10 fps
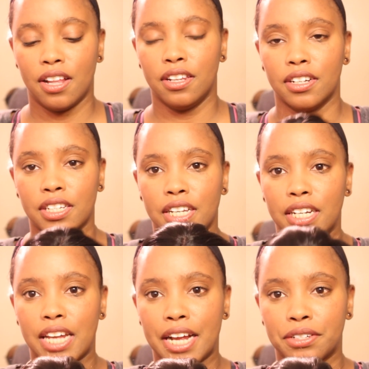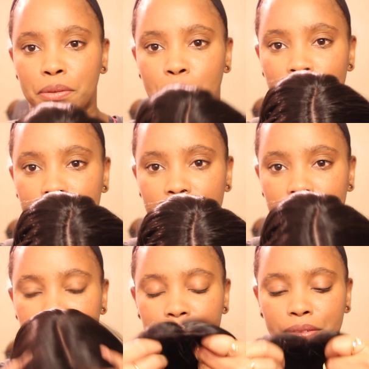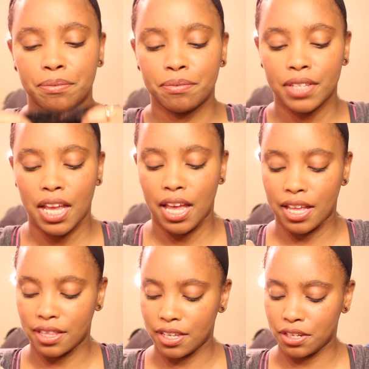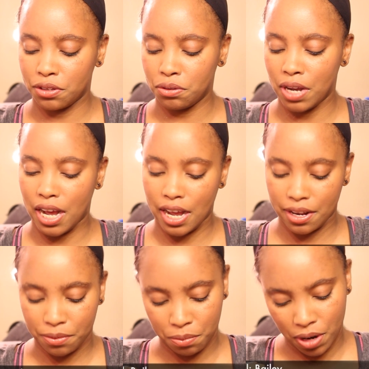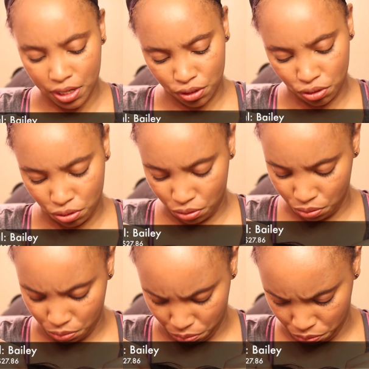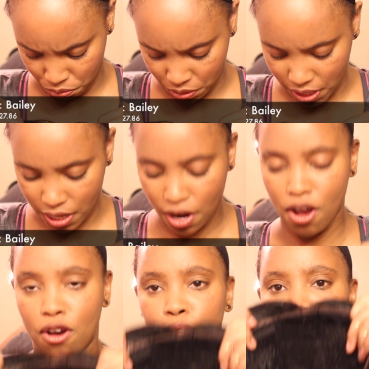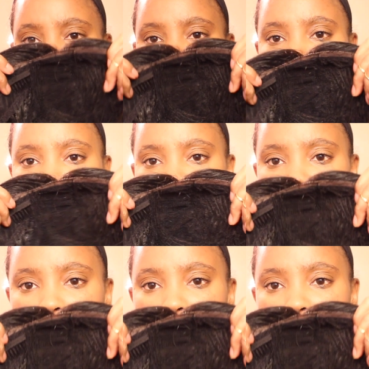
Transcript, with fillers: looking natural part here. And then you got one, two, three combs, two on the